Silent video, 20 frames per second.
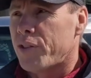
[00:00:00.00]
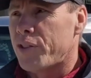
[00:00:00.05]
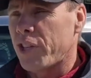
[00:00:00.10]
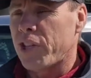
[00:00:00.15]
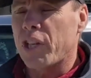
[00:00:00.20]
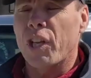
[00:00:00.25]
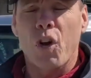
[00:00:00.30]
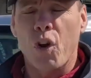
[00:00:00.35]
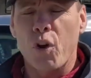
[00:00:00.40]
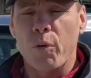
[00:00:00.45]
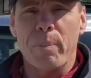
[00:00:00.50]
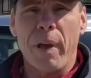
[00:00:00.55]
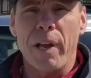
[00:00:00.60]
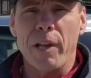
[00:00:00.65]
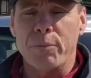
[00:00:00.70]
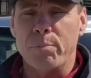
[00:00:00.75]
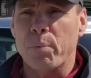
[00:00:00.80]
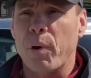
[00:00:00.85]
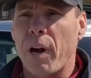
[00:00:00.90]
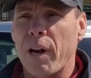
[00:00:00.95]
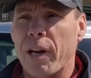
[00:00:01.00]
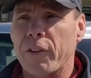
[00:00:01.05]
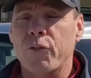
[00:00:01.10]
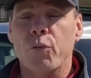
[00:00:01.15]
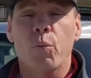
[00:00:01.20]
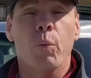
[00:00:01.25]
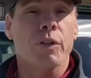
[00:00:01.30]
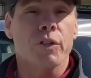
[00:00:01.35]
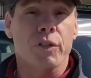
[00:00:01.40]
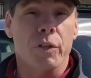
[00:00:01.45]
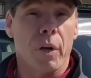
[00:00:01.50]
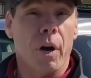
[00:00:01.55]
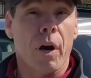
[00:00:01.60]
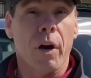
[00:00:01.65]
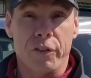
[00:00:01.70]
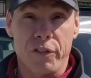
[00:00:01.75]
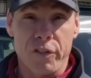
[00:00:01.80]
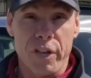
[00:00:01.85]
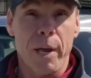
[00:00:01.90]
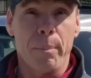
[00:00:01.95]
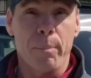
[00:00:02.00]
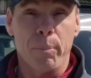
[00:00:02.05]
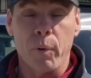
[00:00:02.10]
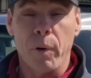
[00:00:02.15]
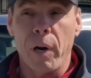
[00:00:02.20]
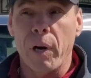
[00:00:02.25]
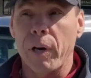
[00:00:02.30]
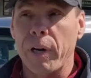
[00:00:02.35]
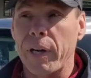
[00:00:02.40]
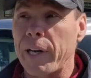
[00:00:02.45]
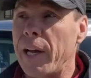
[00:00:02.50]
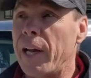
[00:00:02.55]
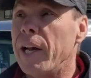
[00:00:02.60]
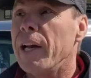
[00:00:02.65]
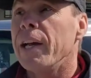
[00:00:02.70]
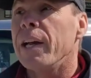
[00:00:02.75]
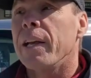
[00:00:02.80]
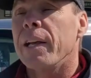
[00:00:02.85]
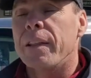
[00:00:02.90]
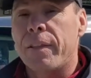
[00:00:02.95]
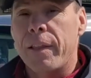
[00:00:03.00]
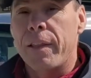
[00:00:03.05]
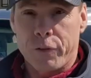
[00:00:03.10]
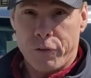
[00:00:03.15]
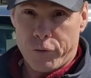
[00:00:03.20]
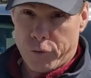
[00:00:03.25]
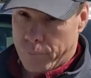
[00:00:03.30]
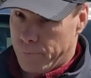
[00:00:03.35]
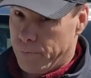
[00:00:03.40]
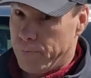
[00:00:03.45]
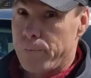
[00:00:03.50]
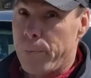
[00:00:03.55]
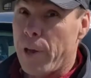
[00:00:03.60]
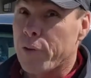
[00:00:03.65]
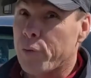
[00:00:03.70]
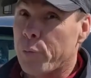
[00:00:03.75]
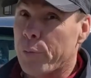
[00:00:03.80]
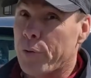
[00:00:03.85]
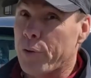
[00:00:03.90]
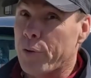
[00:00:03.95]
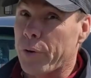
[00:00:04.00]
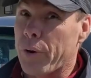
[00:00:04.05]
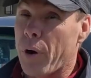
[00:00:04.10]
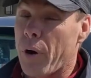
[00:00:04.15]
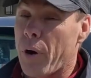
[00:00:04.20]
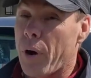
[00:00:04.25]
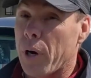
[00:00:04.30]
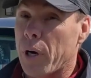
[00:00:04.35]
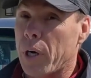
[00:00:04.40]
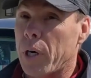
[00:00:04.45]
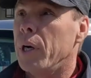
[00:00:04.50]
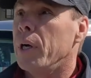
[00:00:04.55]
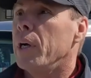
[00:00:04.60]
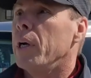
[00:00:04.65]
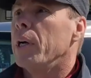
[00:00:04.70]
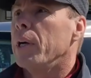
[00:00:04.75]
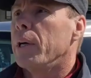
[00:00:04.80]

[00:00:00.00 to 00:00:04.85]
silicone-based products, which are temporary, they mess with your car.